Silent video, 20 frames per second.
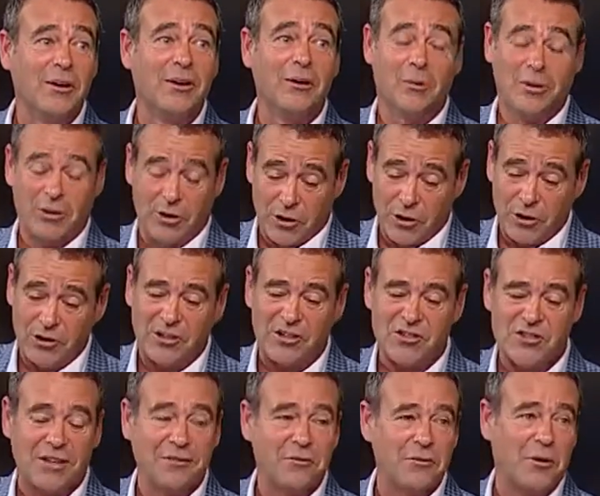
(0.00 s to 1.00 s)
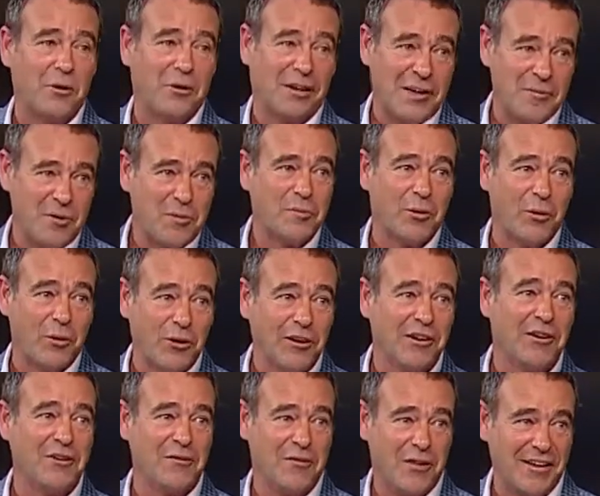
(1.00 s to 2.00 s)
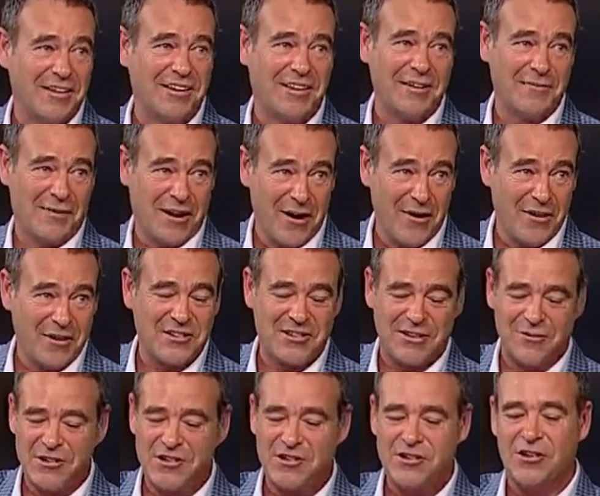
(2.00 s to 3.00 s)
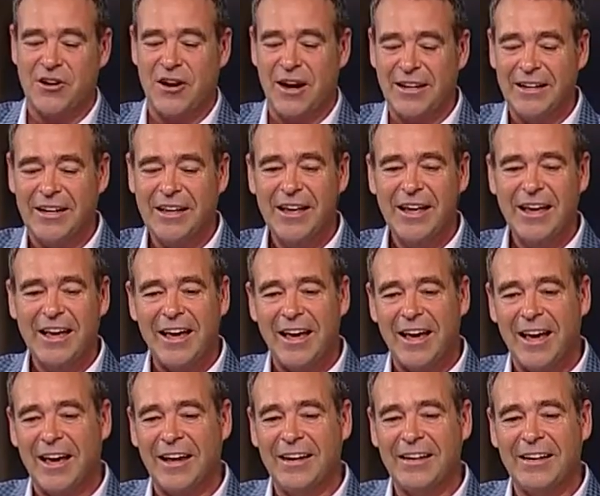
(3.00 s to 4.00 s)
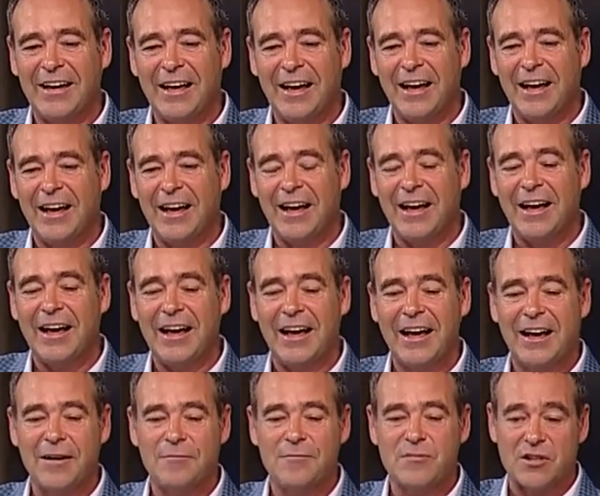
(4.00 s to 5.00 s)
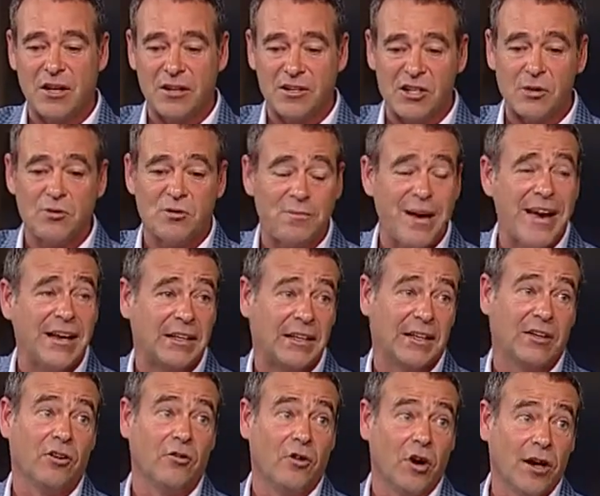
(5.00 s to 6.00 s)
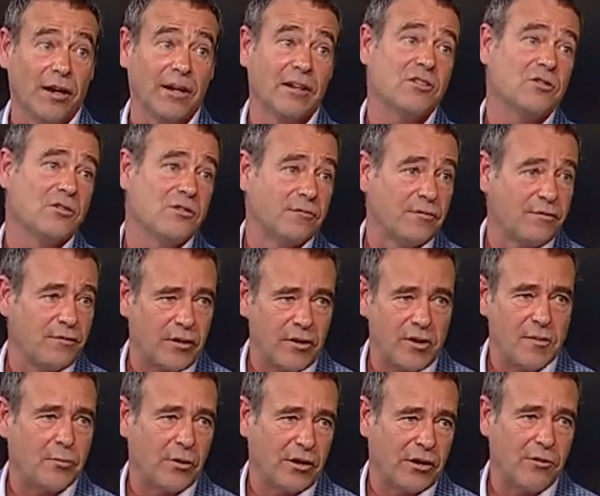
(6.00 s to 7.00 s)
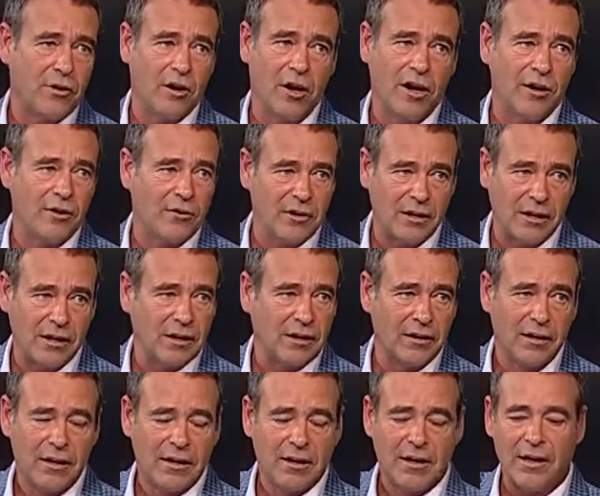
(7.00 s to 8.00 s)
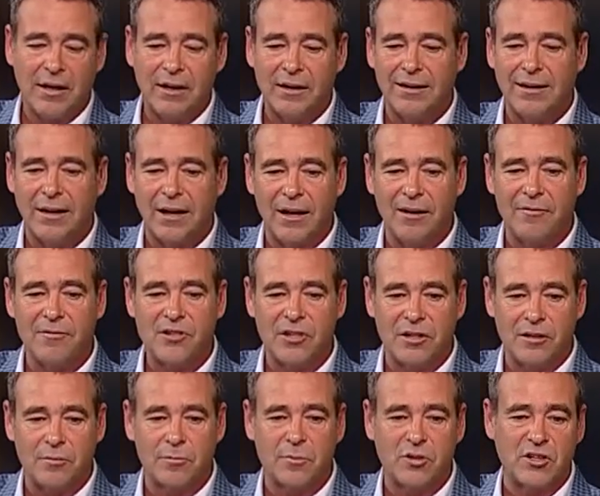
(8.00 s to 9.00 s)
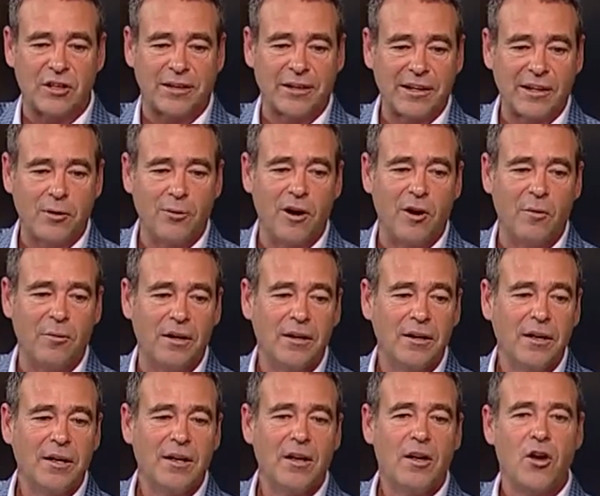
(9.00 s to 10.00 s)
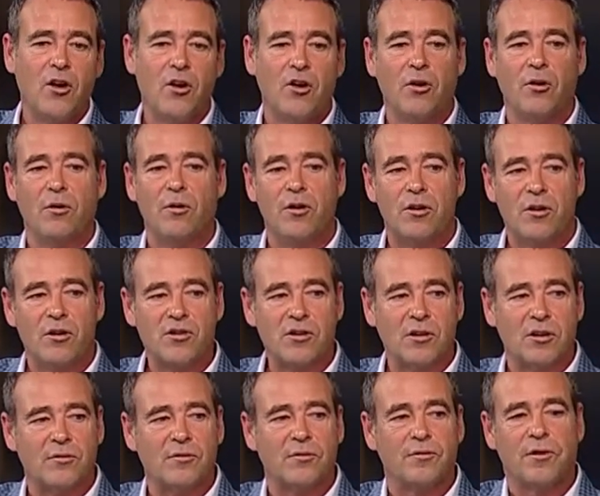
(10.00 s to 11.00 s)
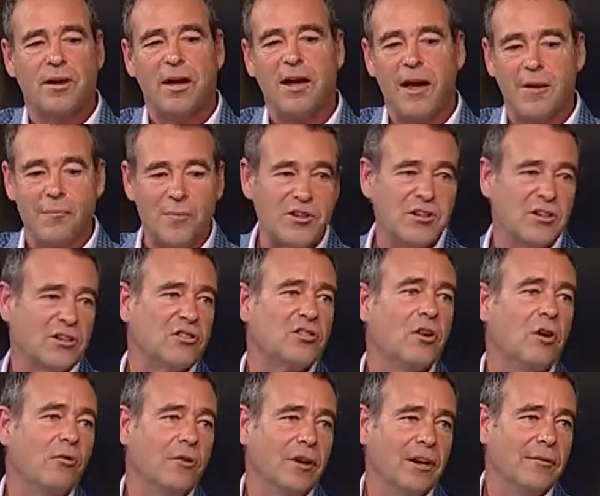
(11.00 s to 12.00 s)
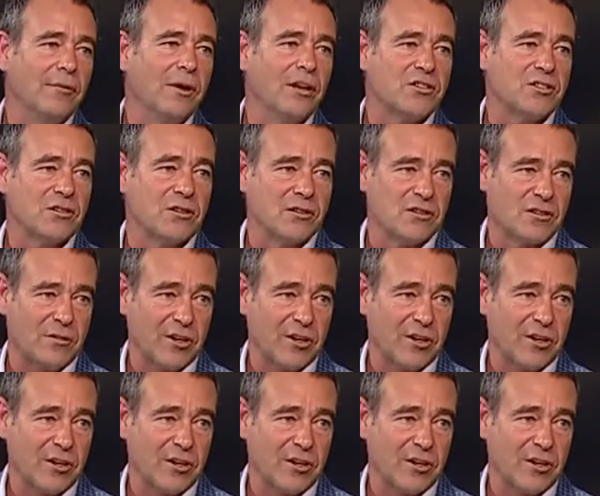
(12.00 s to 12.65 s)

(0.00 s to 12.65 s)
Well, good, because they'll keep employing her if they keep going, so which is great. And so she was mad keen on writing. She was a very pretty writer, and she did particularly well. But her sort of ambition is not really so